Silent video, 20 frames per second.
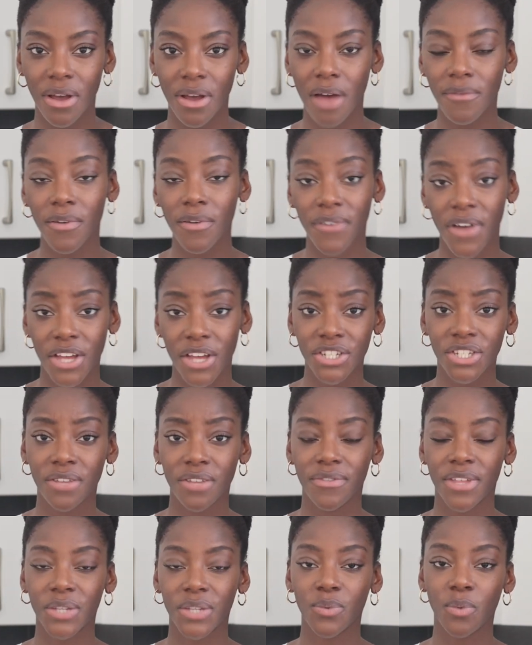Other versions
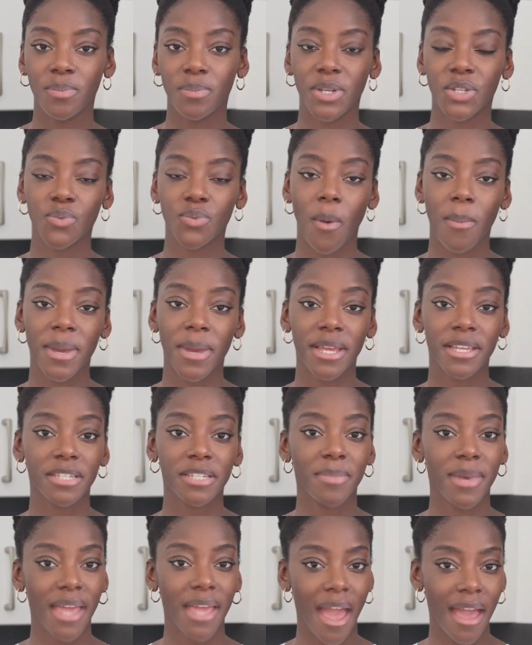of this would be swapping
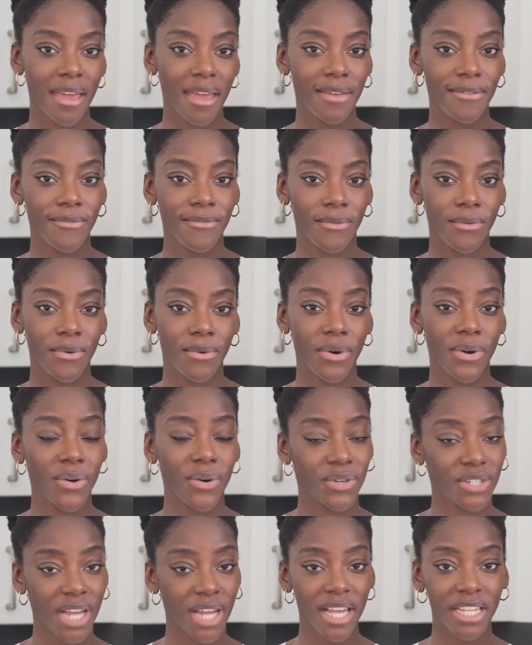spaghetti for
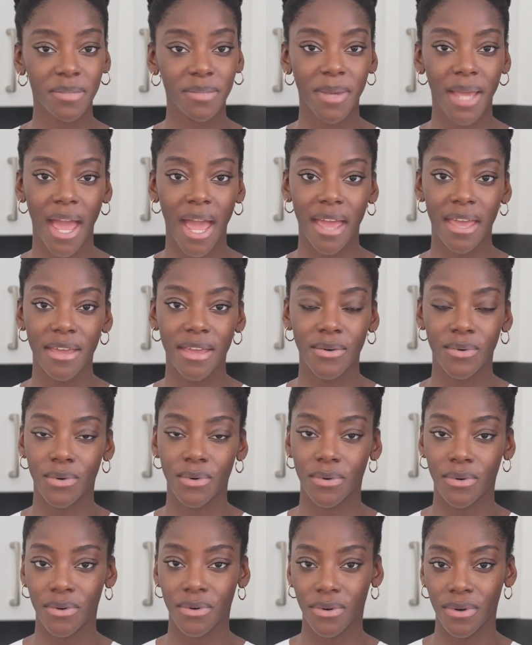courgette spaghetti
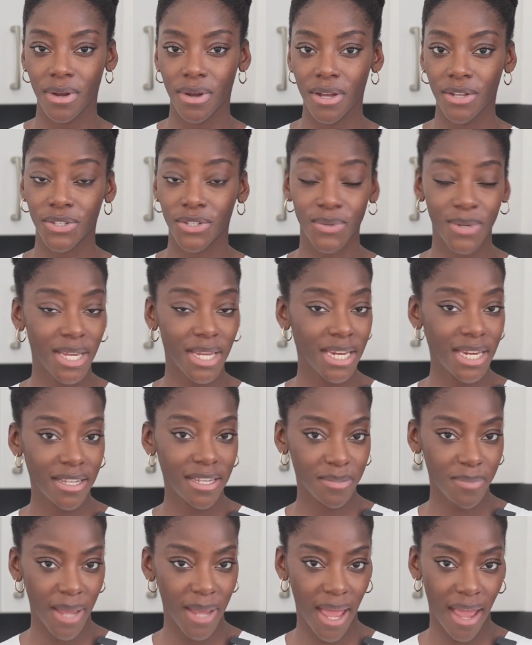or zucchini
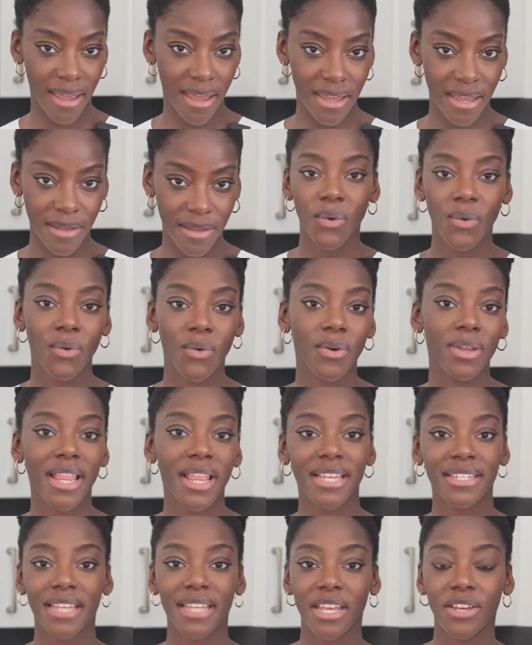spaghetti. Or
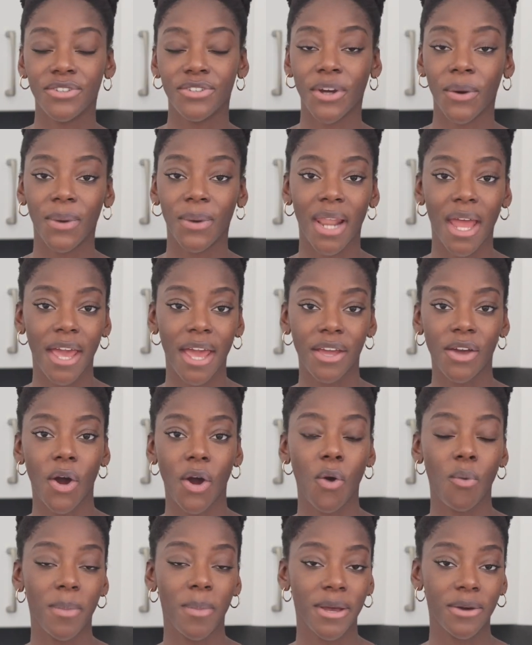let's say you don't like
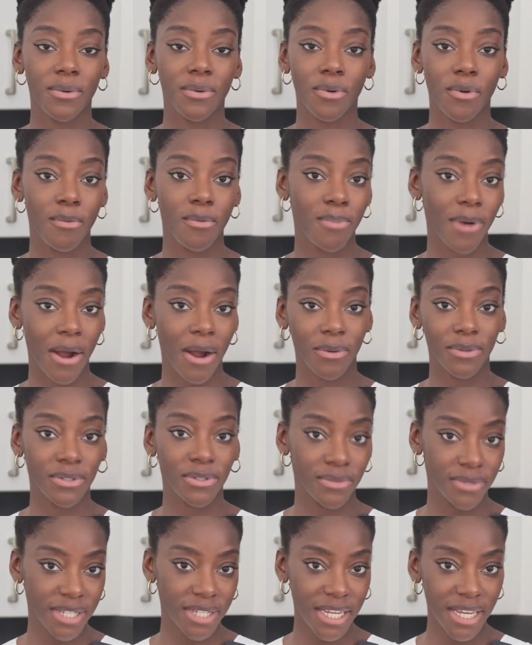wholemeal or brown
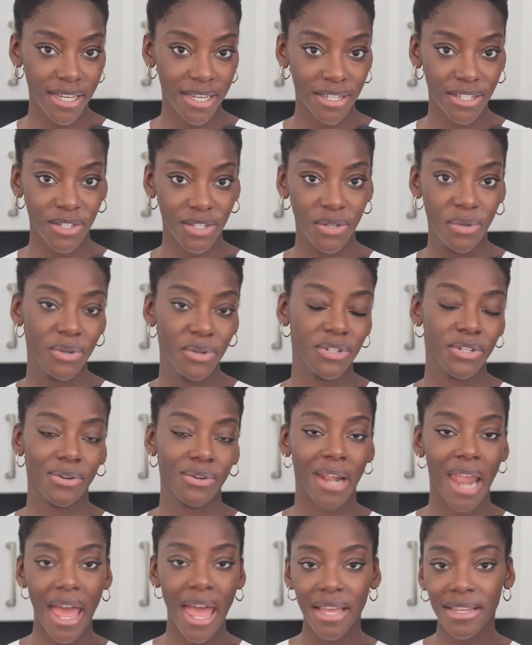tortillas, you can do
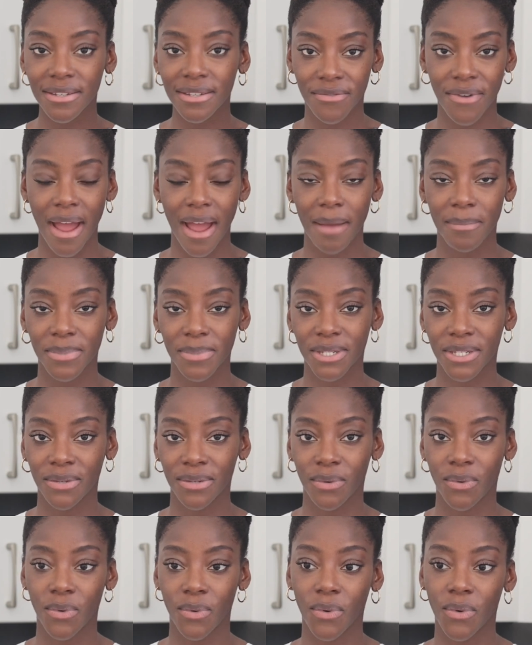lettuce
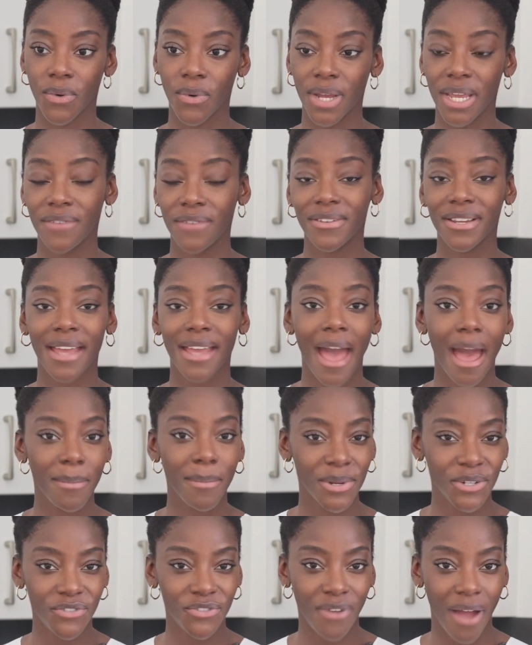wraps or even
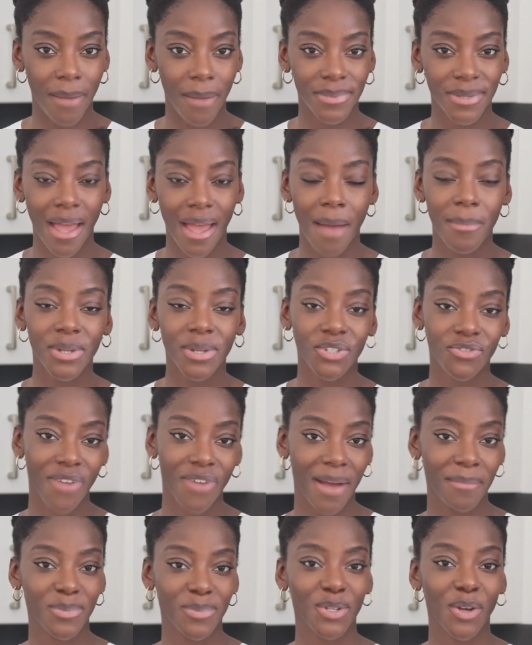cabbage wraps. Cabbage
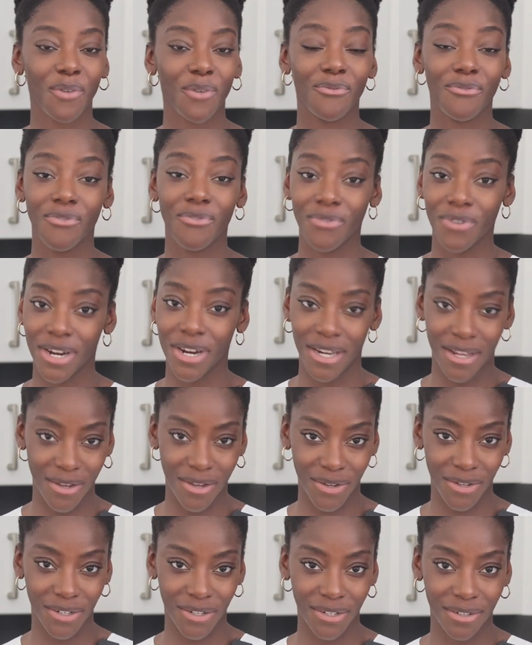wraps are really
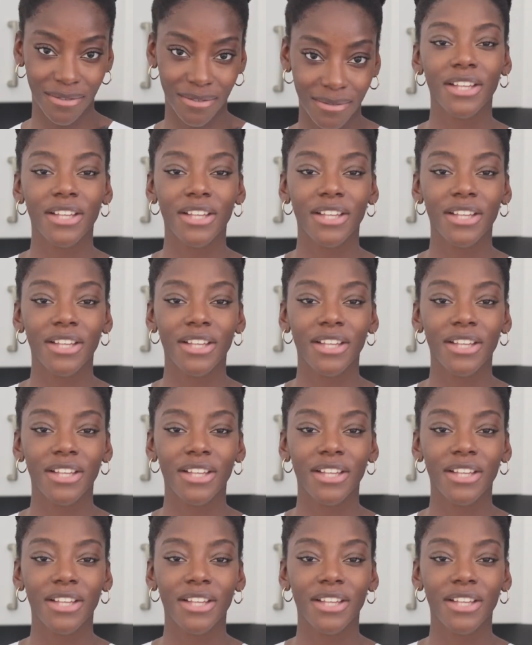good.